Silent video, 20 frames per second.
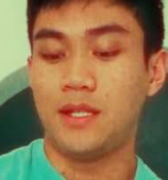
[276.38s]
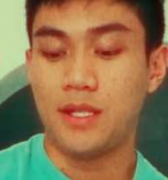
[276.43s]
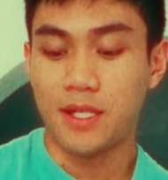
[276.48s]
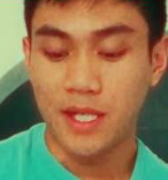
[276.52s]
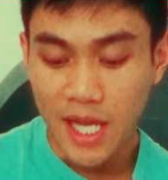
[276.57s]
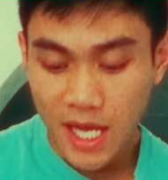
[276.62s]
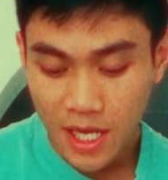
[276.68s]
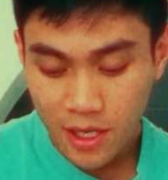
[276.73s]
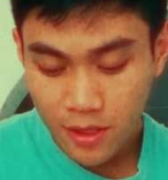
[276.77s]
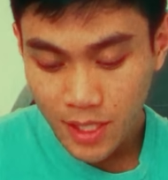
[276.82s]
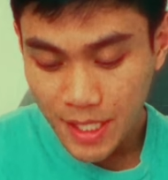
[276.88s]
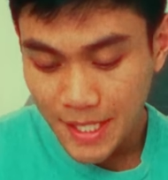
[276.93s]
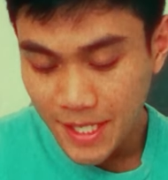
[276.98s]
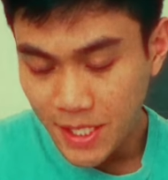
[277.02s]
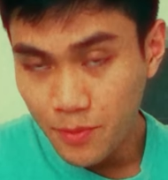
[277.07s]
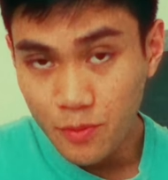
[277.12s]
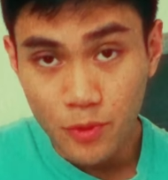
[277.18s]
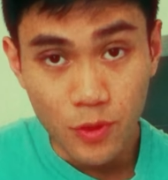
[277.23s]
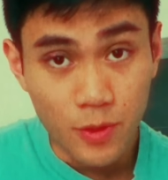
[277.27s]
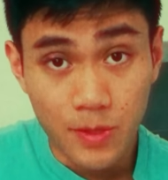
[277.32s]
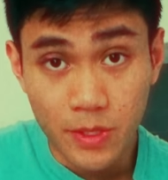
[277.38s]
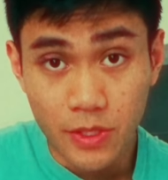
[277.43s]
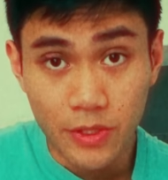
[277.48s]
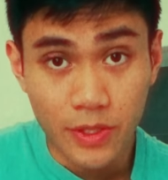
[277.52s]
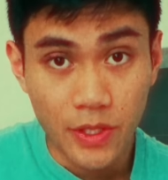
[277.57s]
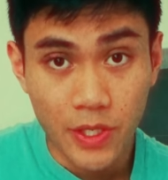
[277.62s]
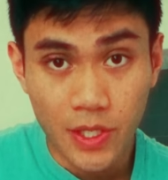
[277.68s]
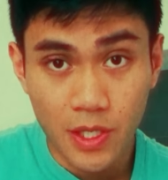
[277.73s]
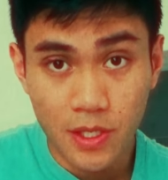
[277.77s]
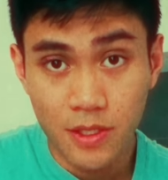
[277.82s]
Now let's move on
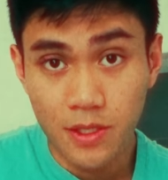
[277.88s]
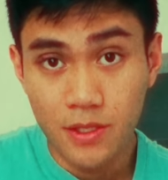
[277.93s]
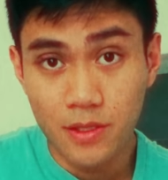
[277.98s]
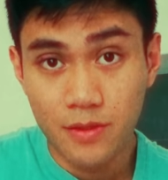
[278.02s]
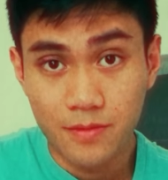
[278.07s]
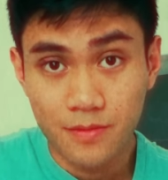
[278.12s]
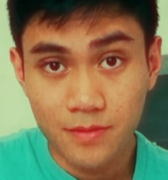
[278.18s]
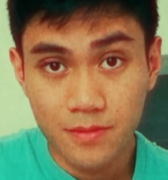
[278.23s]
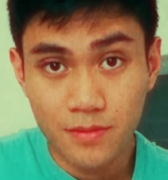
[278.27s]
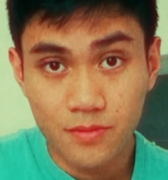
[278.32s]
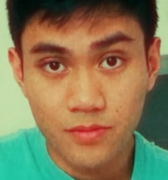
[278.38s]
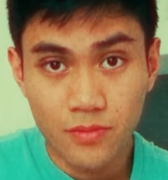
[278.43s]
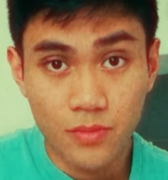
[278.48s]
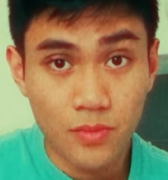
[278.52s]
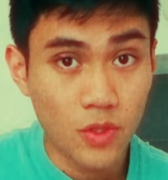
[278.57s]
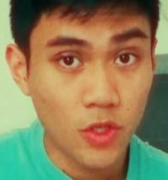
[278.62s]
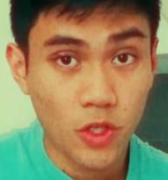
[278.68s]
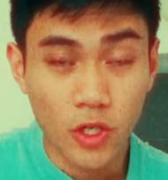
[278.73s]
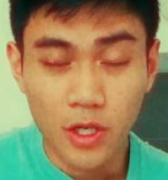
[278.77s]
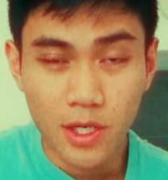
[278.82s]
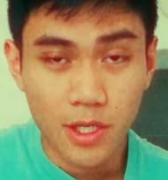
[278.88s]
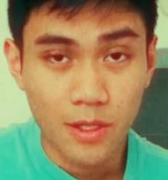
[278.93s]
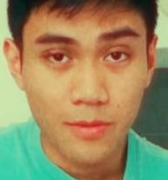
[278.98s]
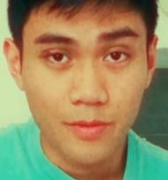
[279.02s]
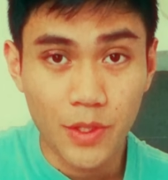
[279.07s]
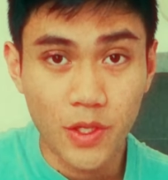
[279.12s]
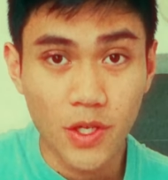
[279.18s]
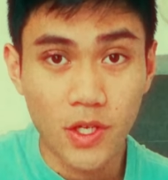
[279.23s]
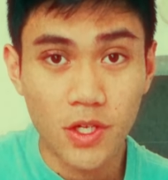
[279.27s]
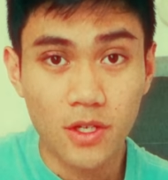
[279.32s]
to shot
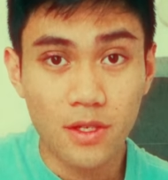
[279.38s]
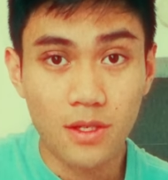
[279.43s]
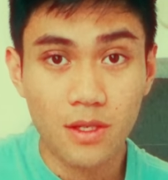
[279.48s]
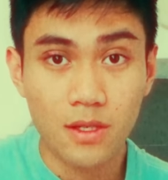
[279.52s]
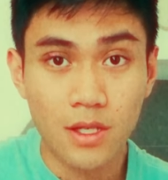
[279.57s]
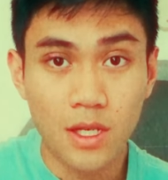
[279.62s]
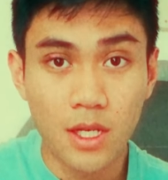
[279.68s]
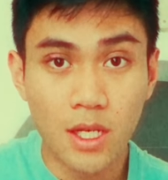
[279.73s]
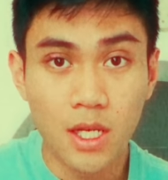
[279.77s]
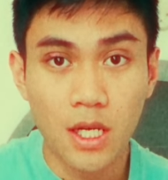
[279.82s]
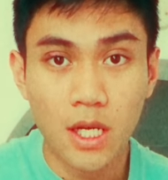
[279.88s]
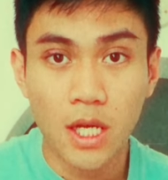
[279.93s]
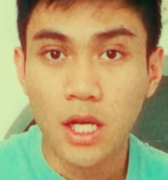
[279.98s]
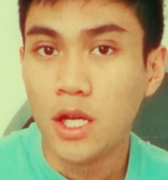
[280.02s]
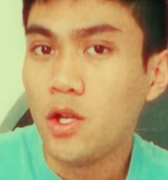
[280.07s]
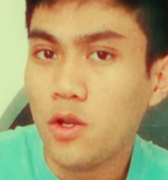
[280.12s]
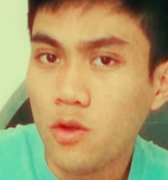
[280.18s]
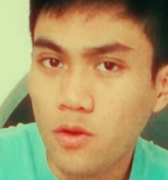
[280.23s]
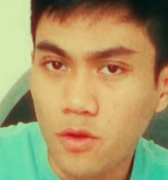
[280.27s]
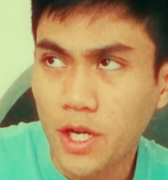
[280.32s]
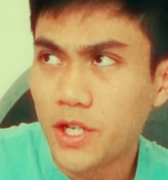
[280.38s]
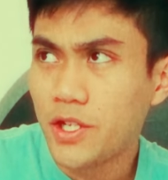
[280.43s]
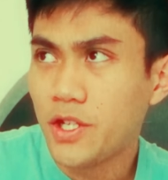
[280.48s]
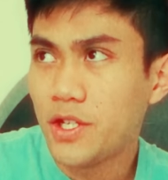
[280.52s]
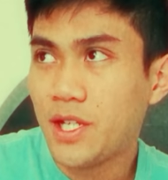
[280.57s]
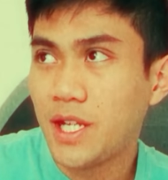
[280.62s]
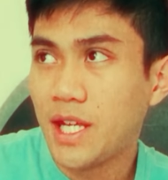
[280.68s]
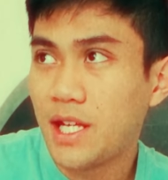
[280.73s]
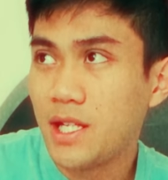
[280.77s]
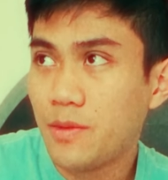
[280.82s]
composition, or I should
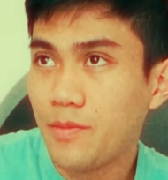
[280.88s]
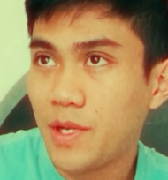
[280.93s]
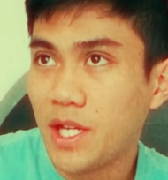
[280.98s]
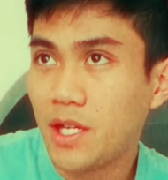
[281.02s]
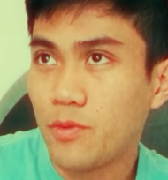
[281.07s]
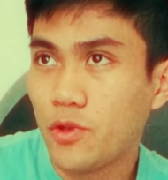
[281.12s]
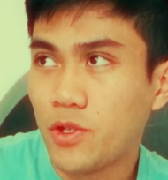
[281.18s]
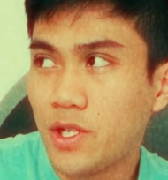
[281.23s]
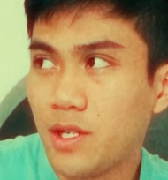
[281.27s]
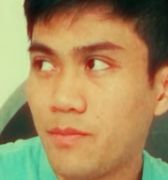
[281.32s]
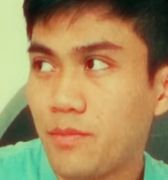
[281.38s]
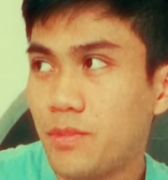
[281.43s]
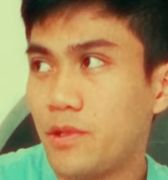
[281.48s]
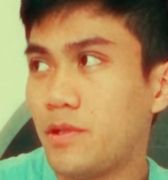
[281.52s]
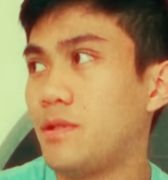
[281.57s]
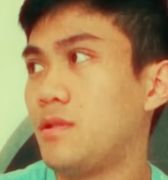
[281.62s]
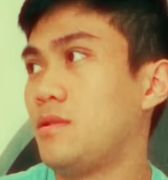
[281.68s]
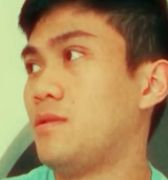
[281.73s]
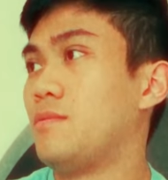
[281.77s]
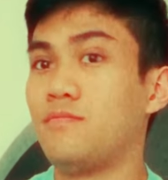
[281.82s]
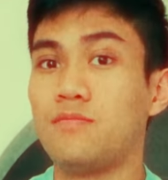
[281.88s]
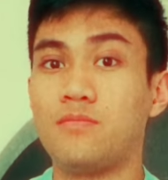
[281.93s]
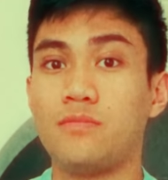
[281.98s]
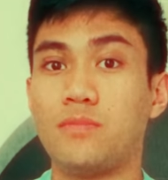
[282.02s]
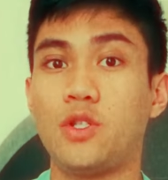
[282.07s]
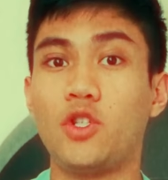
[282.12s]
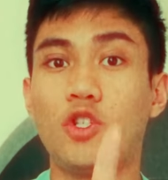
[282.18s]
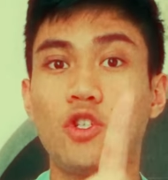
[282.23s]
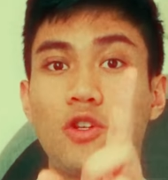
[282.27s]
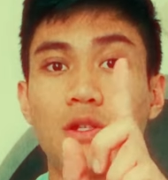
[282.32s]
say, to make it more simple,
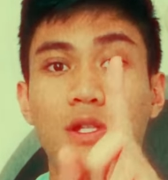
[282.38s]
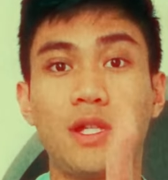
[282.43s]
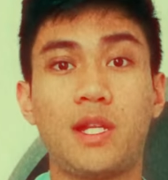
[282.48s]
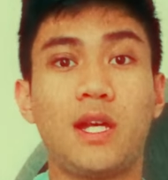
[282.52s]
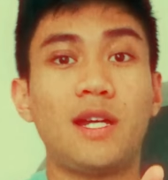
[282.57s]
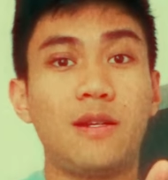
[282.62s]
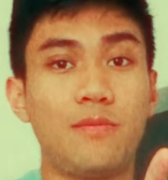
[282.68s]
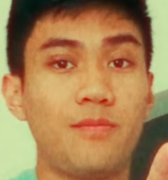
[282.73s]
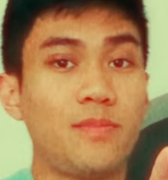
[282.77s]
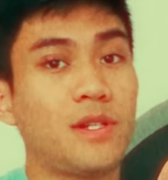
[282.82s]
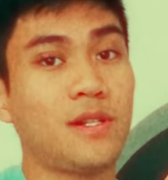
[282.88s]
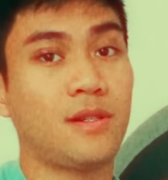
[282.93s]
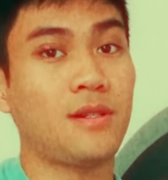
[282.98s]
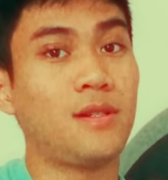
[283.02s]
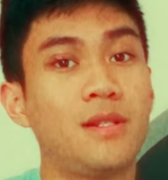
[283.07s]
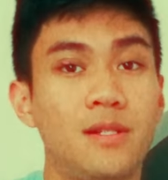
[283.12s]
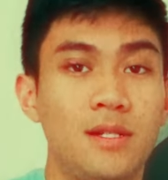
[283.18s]
shot types.